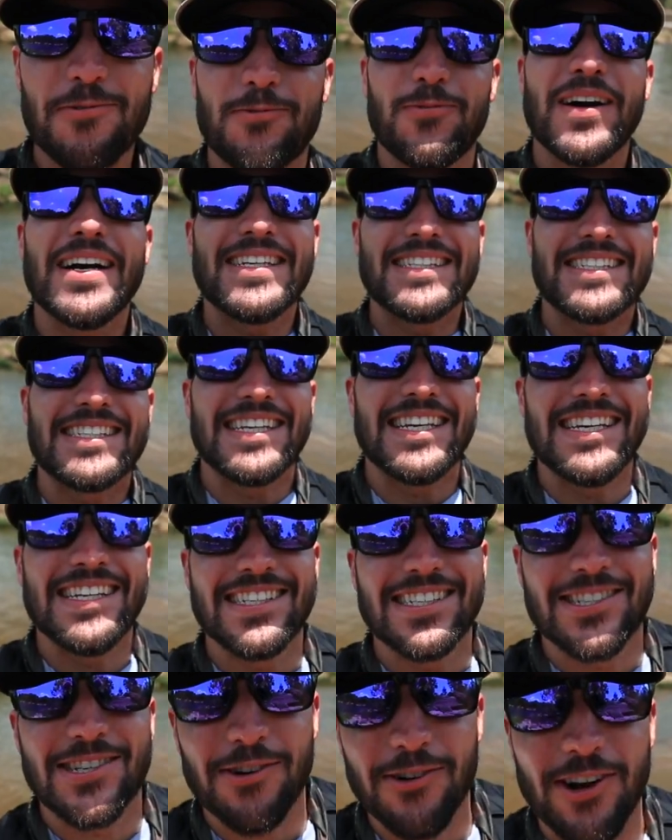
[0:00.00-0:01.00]
What
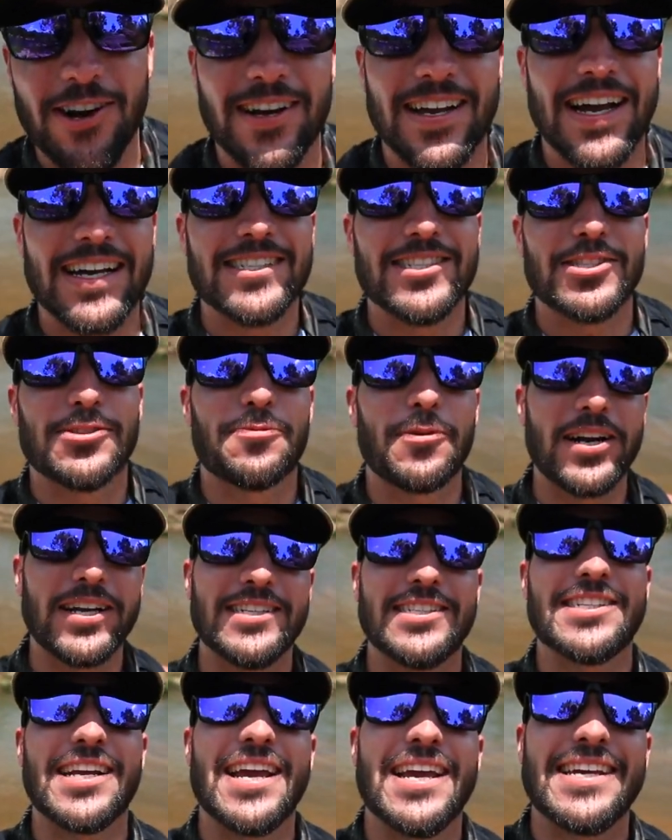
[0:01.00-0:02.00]
is going on, guys? It's
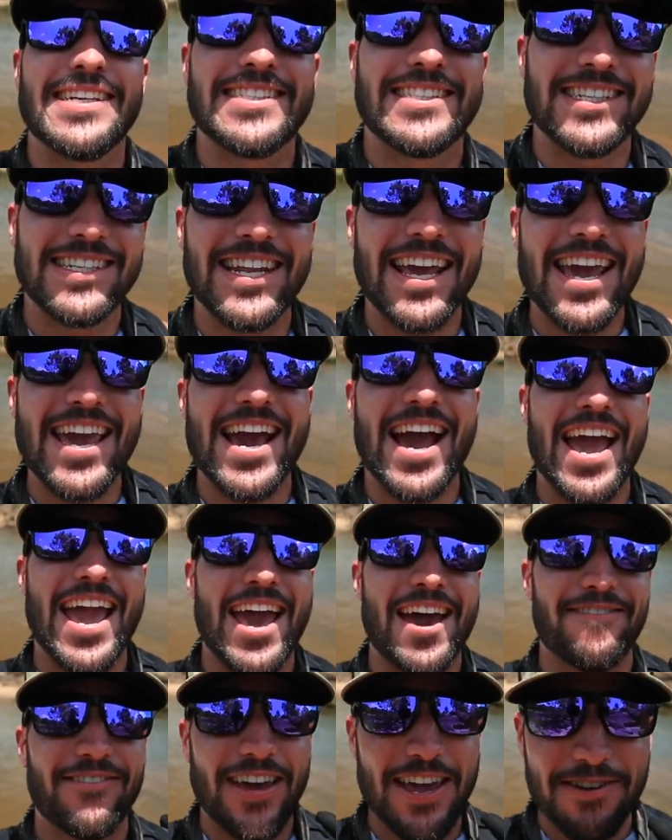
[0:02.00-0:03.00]
Brandon Jay, and today I
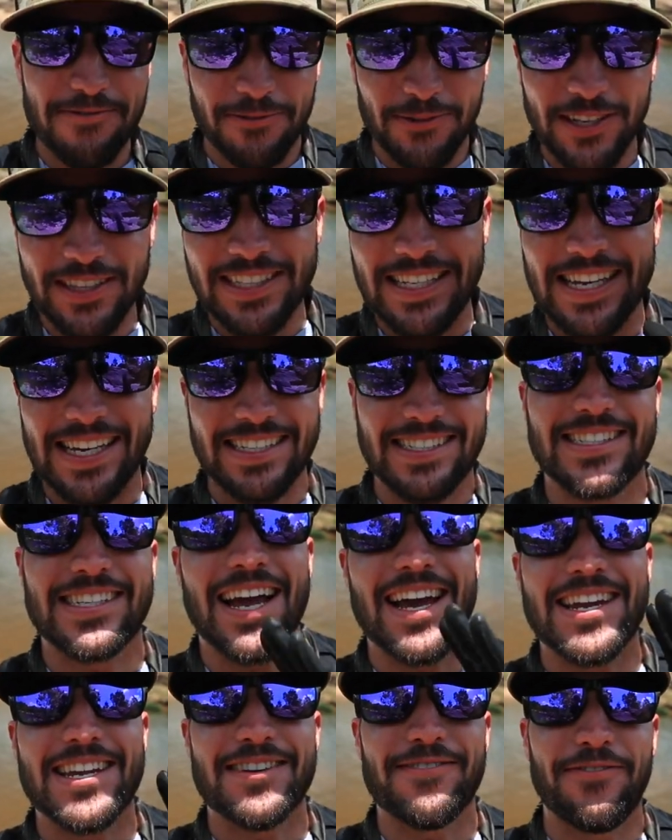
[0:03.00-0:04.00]
have a really
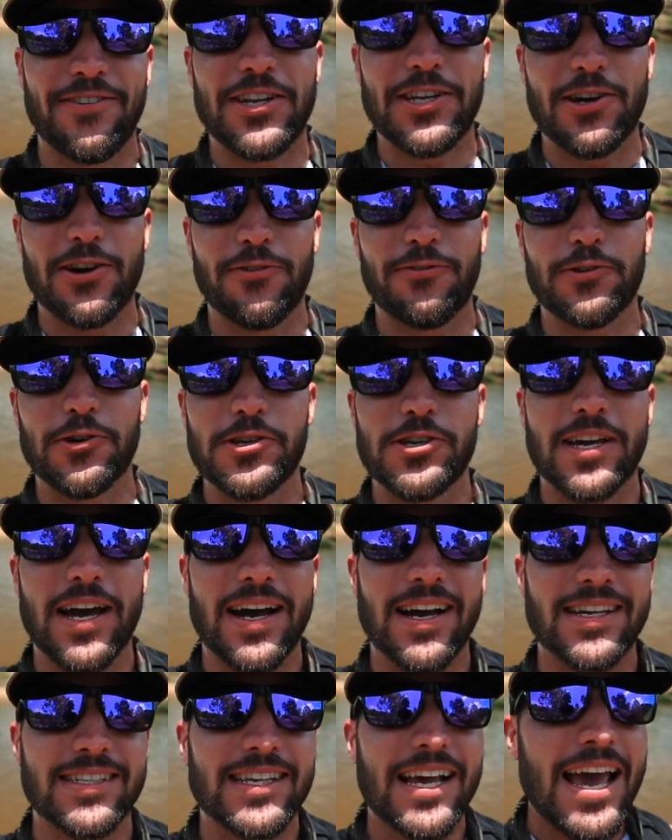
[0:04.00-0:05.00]
exciting video for you
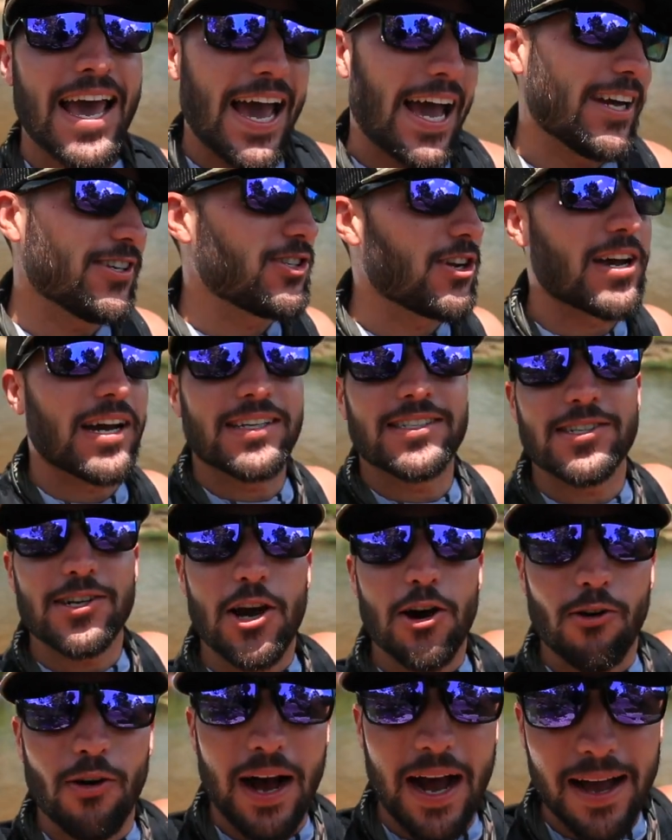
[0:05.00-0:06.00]
guys. As you guys
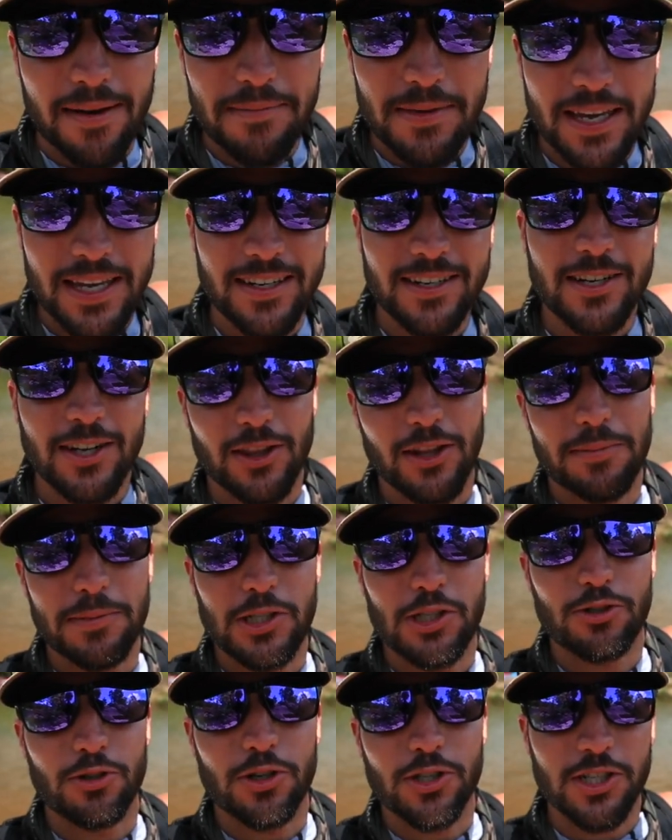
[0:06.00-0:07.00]
know, I'm in
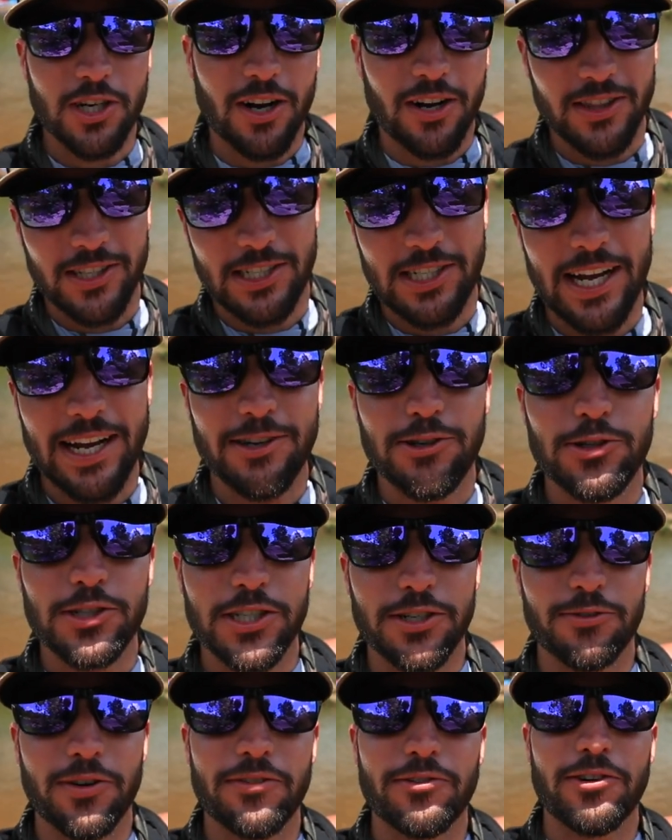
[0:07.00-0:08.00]
Columbus, Georgia on the
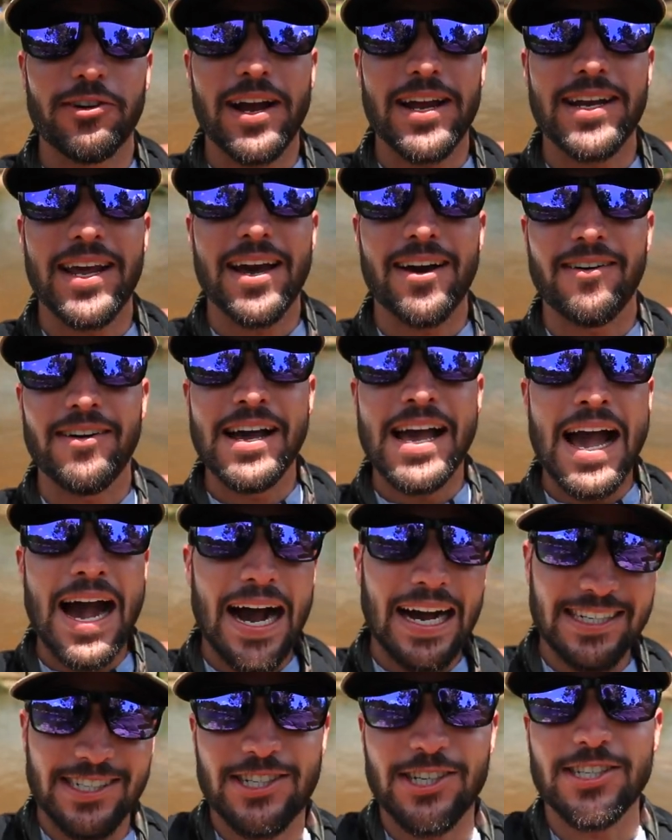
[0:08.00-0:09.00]
Chattahoochee River right now.
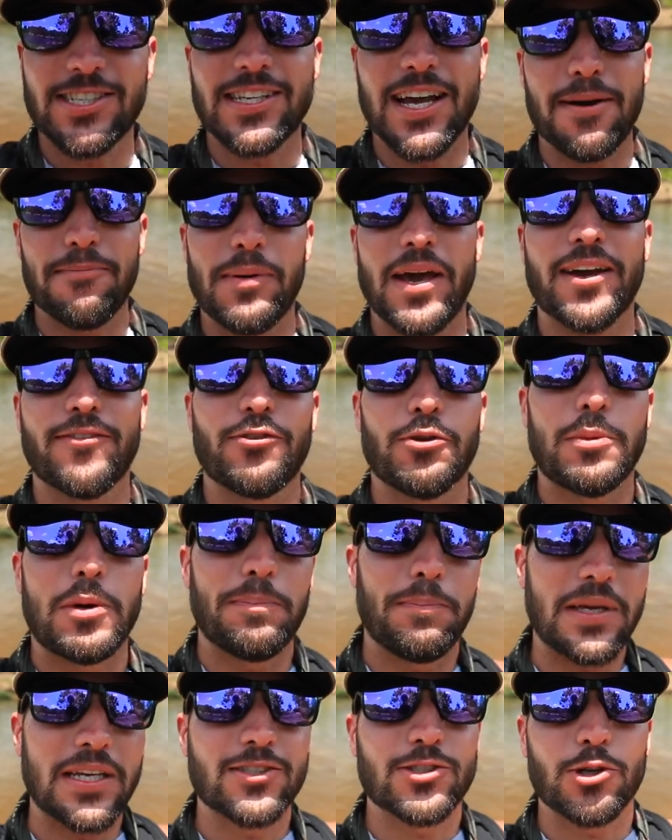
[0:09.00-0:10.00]
I just got back from a
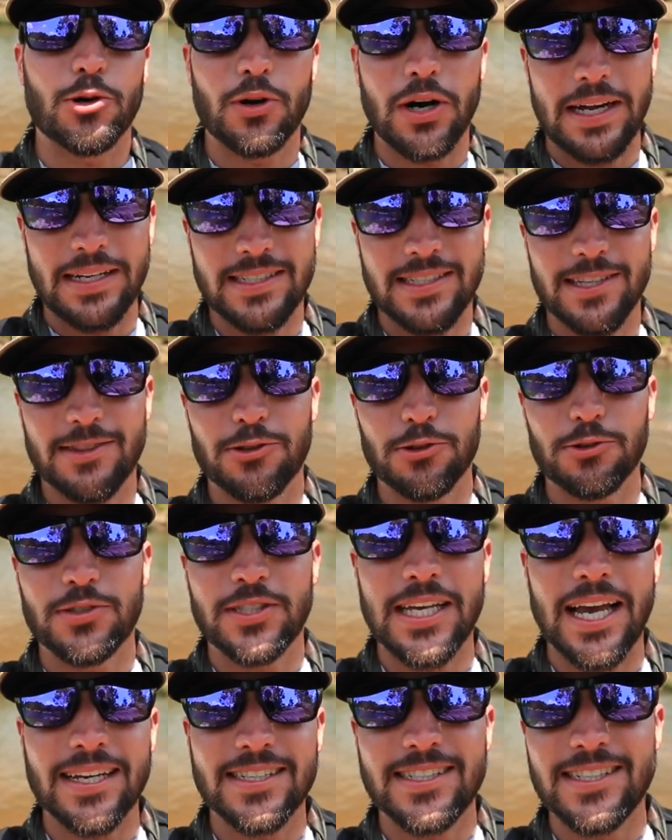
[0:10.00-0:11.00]
big tour I did through
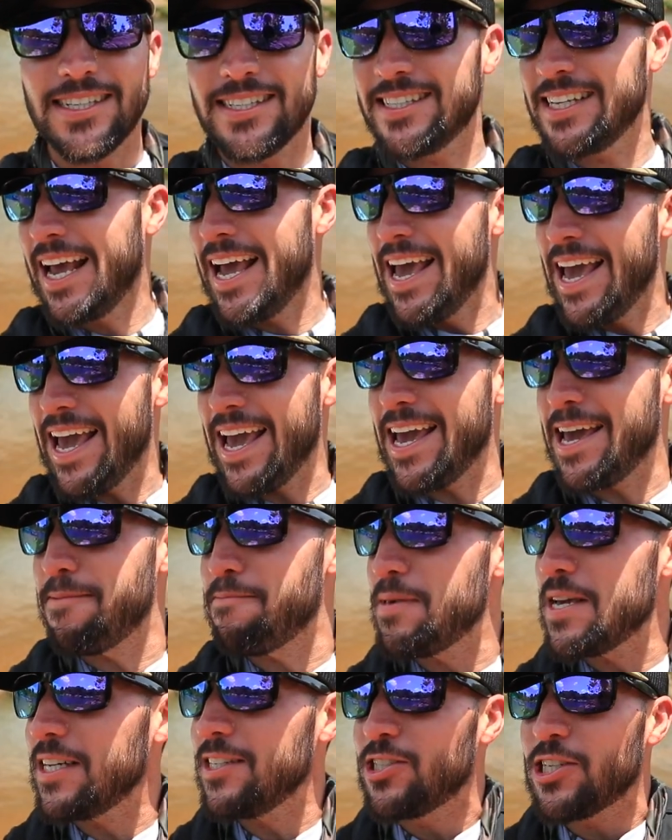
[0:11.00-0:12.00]
Texas, and
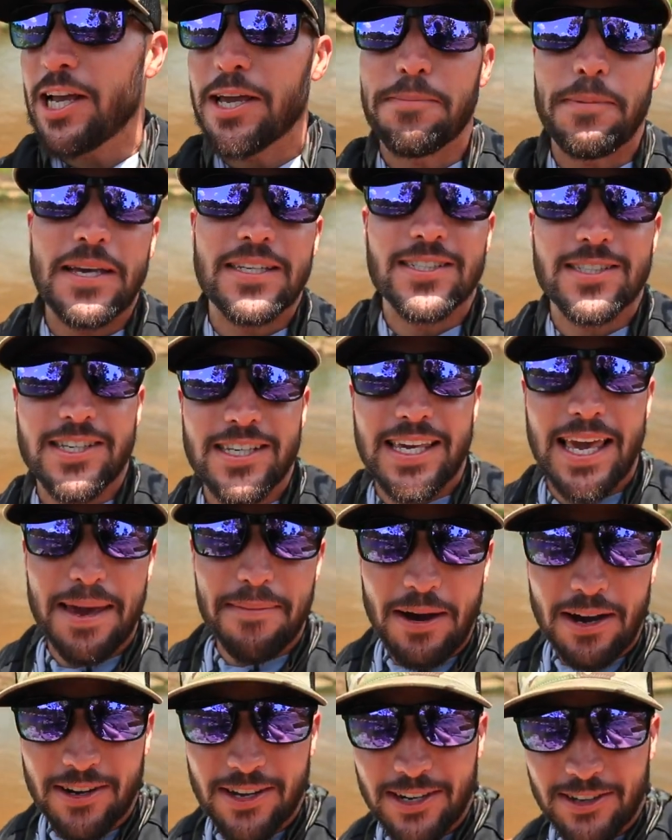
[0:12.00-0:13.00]
me and Jake basically came
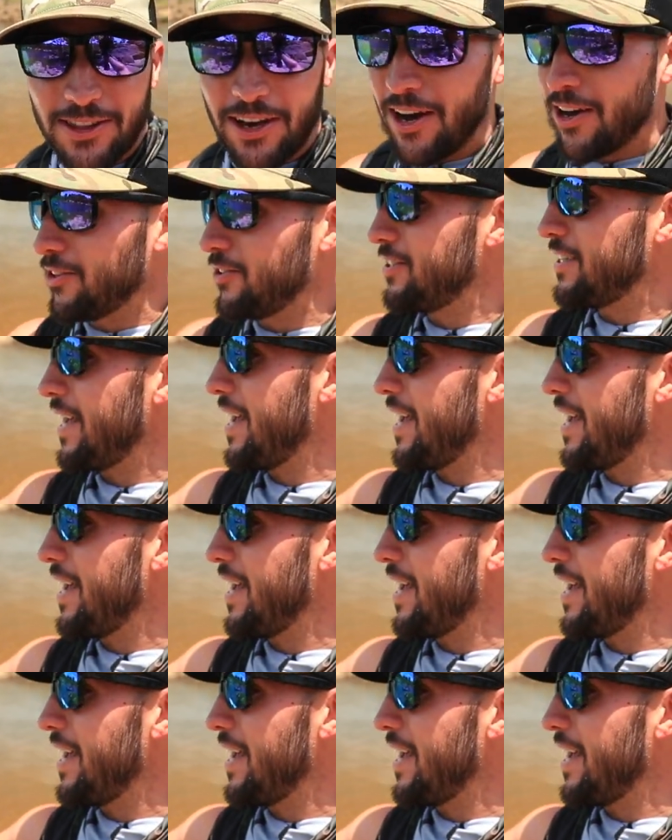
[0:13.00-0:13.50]
out here the other